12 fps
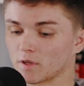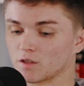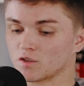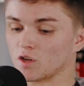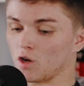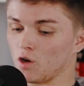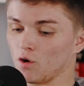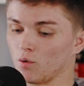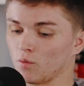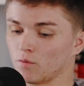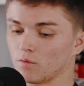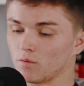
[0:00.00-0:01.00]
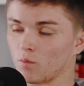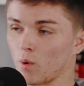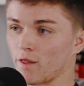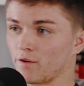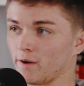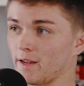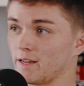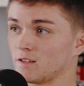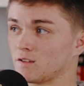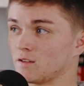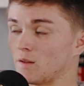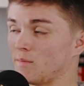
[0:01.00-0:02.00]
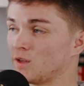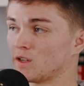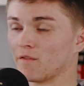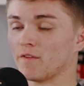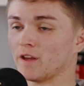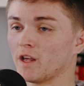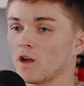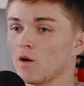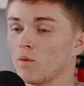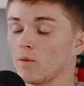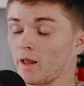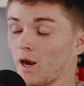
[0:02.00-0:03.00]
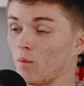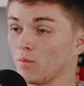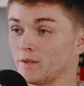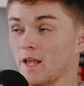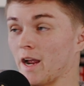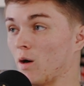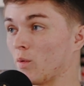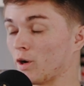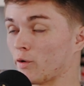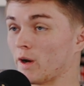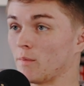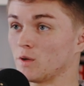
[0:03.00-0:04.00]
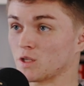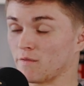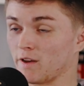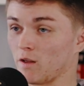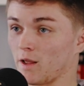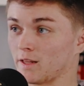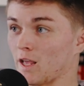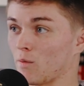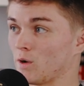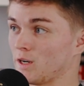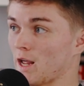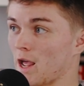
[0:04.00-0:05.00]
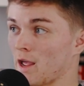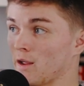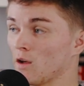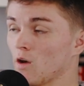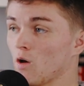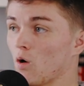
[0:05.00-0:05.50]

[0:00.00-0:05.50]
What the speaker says: So whether it's the music video, like I want to create a music video like that one day,